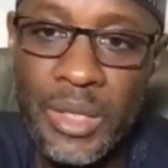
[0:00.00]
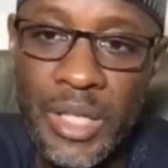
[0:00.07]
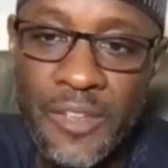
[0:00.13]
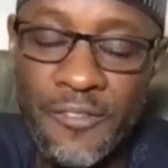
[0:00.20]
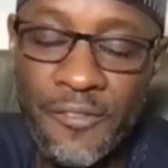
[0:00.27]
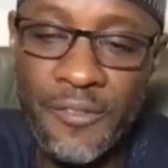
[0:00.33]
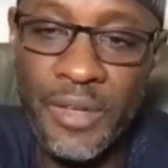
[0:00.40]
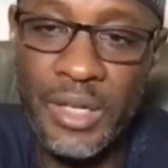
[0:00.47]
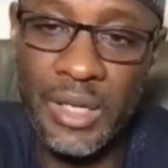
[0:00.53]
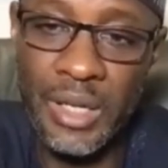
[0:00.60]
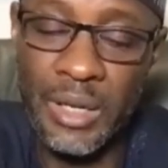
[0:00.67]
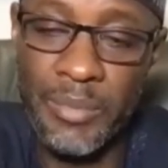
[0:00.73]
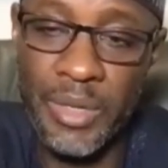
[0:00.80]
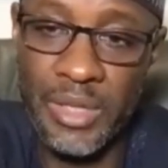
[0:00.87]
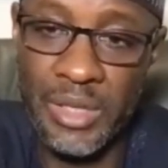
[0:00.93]
if
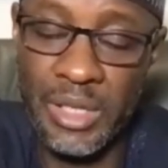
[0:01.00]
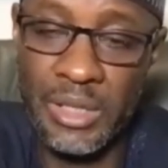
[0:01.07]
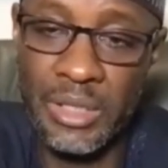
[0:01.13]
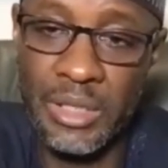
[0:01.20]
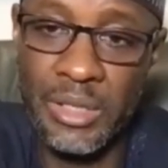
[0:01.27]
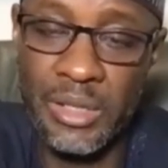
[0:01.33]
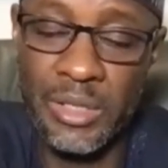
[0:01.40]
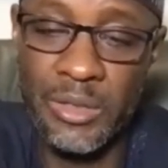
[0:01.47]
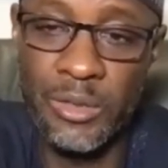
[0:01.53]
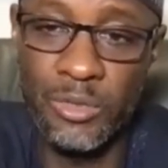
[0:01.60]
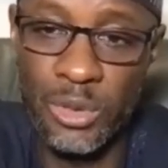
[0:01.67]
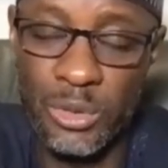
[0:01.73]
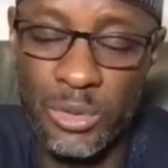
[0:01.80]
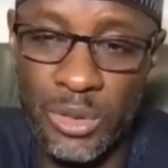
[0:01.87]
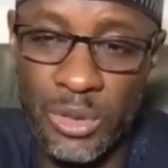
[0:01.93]
His Excellency
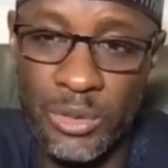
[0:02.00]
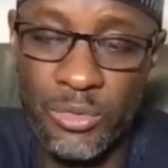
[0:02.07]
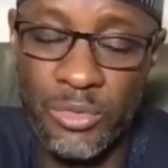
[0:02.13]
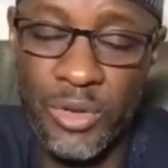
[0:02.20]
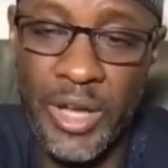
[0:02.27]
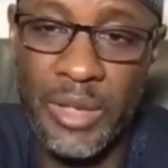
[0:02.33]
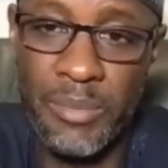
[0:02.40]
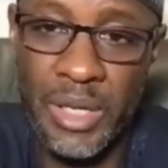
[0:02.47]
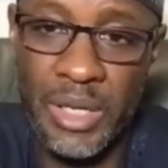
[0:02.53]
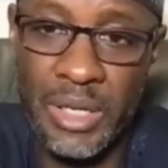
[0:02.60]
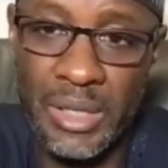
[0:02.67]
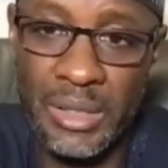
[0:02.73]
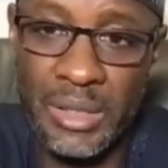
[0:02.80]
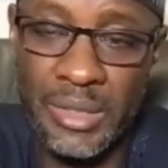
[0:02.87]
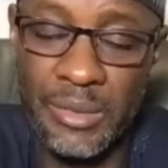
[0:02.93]
Governor Rufai made
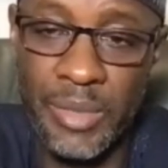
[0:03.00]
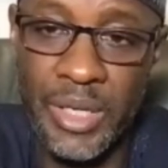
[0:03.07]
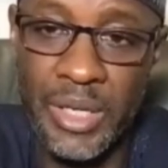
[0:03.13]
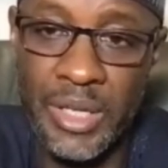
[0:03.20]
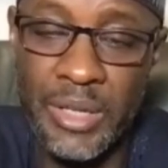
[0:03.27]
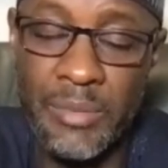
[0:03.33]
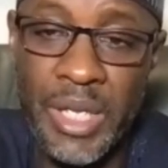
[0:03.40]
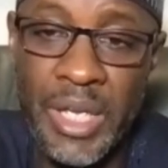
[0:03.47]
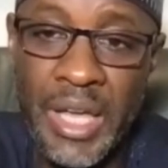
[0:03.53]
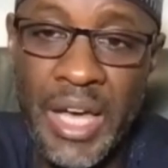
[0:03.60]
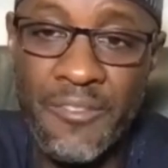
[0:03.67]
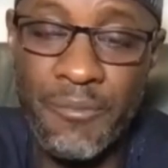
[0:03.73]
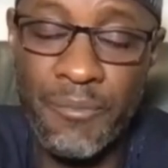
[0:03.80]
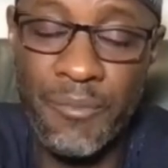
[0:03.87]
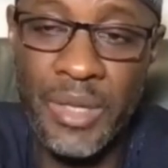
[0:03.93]
that statement, he may
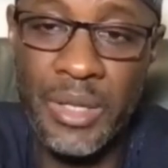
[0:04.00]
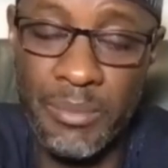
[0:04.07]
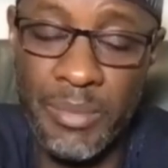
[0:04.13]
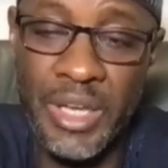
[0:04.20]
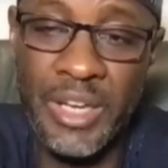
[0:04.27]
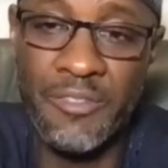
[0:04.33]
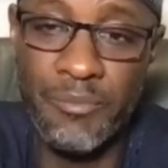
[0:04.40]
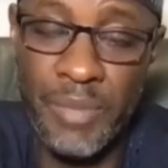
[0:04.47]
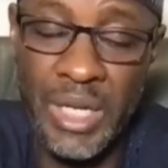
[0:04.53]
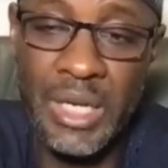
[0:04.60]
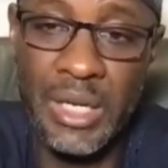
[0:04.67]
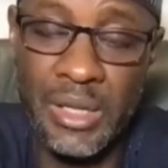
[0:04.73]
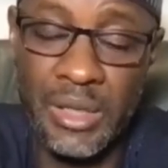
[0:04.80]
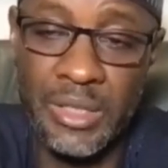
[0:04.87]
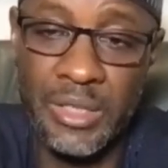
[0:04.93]
have made
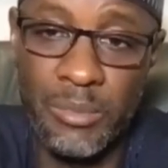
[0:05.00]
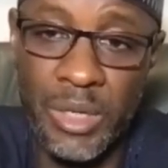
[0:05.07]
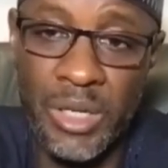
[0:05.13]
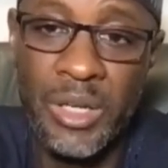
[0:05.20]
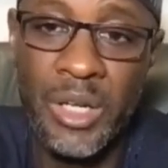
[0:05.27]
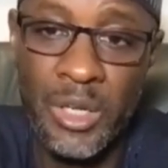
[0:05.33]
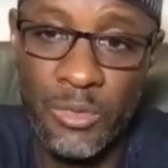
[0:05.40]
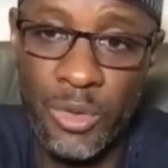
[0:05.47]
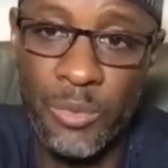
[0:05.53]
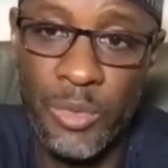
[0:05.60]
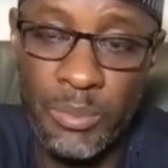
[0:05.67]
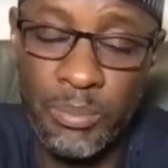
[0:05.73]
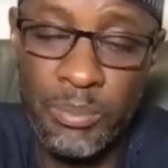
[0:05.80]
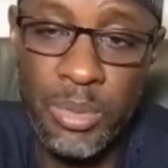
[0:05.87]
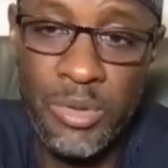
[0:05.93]
that statement from
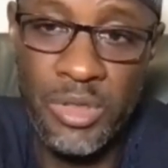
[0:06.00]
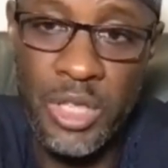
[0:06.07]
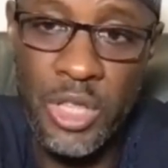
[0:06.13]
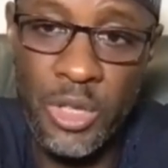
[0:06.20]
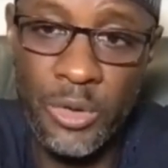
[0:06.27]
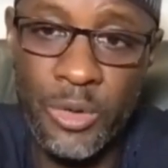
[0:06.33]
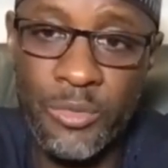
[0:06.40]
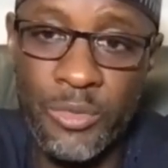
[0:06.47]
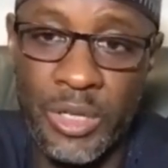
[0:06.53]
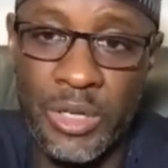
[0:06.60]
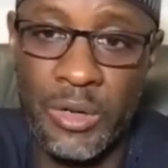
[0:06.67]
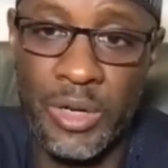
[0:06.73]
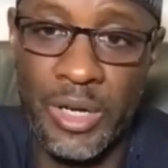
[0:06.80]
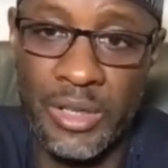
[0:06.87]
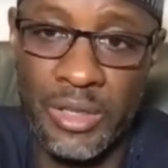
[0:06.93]
the position of
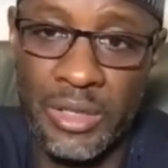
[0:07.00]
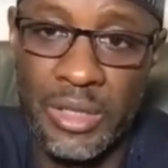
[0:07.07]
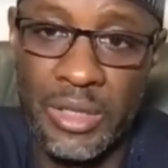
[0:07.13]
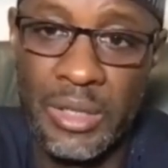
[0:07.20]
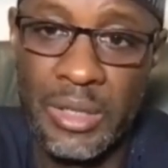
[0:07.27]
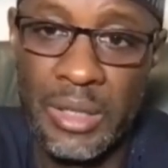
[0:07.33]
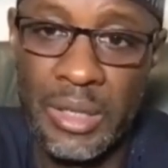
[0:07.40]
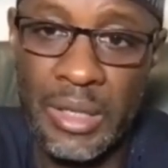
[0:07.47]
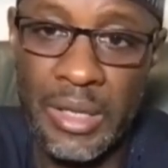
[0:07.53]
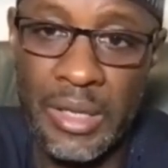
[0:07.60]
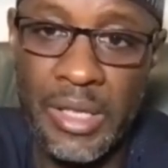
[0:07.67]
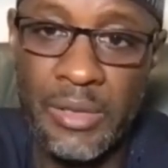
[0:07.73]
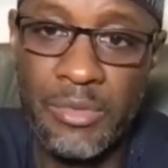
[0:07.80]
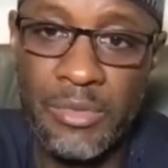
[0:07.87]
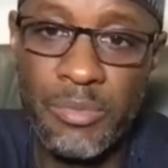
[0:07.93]
ignorance.
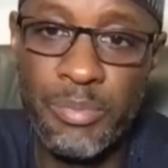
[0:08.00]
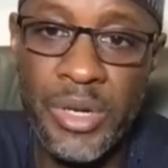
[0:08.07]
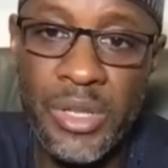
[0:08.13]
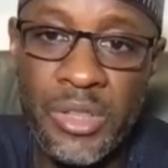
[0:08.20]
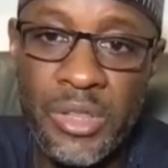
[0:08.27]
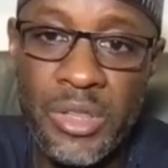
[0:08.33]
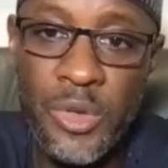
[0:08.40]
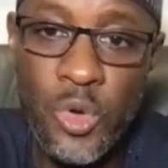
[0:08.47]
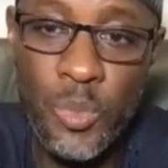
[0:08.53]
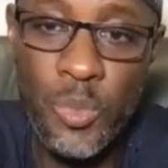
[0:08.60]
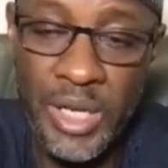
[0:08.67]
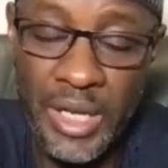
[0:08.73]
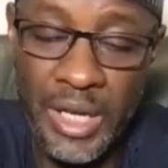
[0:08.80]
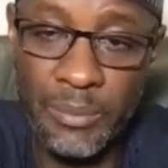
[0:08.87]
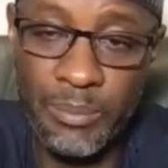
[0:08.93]
He's
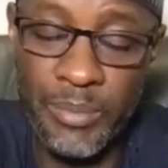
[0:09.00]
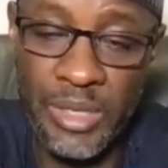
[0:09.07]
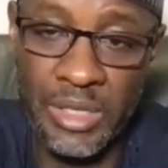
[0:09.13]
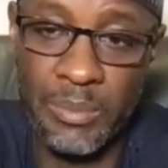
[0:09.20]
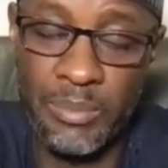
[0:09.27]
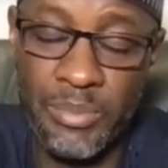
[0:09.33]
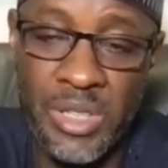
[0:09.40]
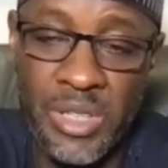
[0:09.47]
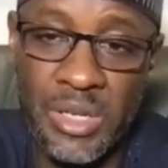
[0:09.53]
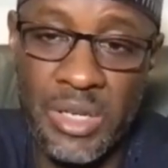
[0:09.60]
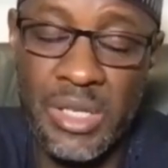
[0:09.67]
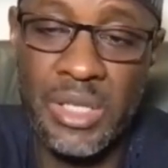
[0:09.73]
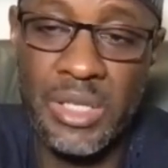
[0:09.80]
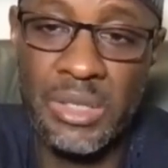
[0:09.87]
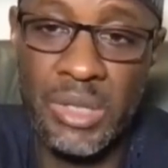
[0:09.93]
presuming that Mr.
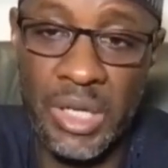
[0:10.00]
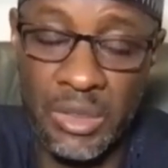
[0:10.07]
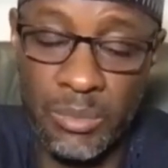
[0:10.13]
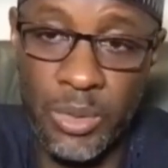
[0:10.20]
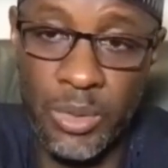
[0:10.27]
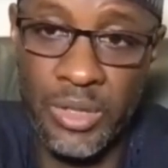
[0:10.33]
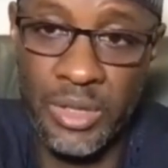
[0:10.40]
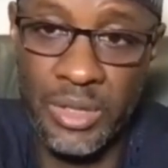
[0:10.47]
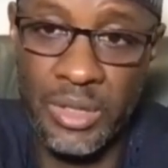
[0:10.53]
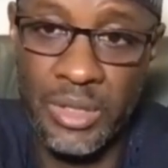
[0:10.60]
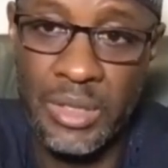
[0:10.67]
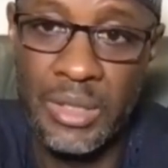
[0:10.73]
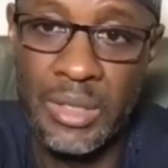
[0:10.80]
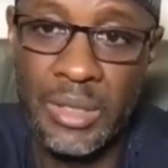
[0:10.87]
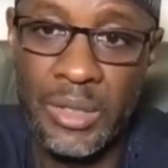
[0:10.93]
President's response
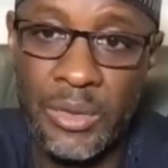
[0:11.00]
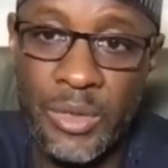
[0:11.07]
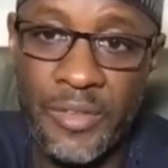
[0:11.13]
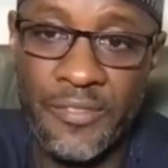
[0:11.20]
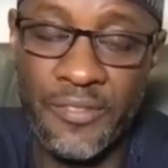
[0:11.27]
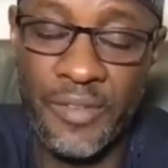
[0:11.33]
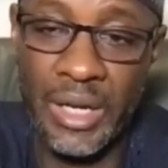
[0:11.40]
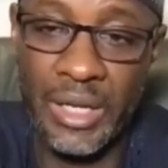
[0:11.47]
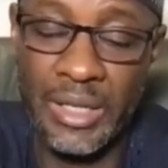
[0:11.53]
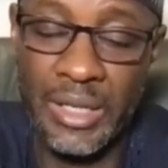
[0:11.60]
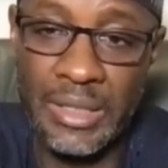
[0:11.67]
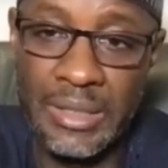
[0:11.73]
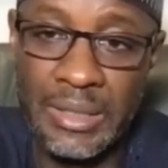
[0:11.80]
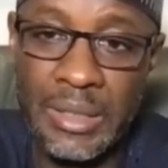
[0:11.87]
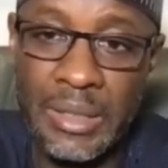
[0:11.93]
to the fact
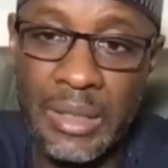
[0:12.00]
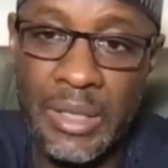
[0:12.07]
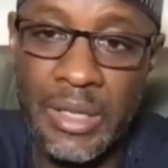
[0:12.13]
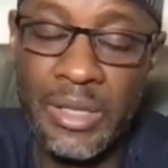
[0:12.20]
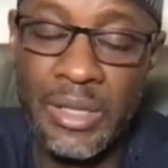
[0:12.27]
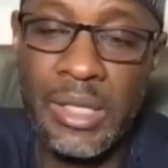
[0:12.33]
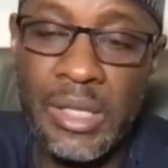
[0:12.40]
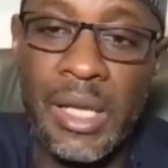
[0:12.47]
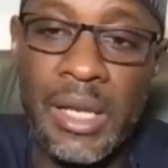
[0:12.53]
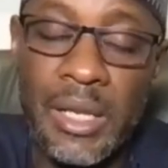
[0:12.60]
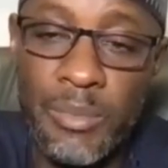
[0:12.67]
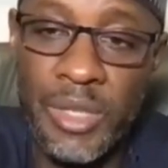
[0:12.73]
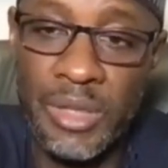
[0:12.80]
that he's telling